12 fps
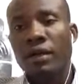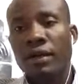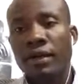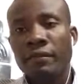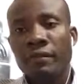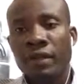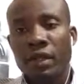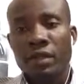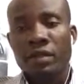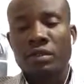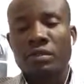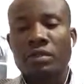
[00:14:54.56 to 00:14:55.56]
if
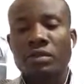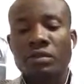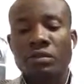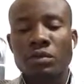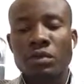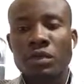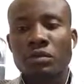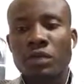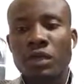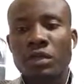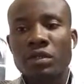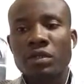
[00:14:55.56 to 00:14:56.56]
you
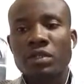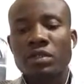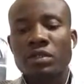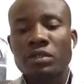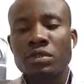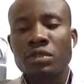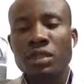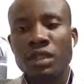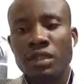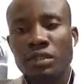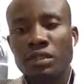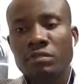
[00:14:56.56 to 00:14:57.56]
are going into
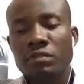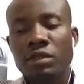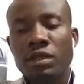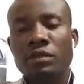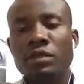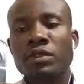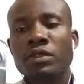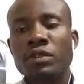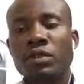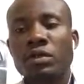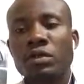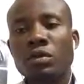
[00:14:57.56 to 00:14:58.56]
telecom, so you want
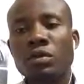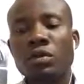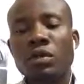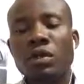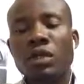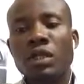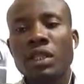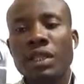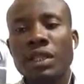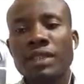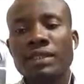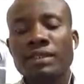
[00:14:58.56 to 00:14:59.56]
to
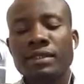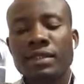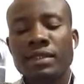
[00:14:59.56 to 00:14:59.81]
line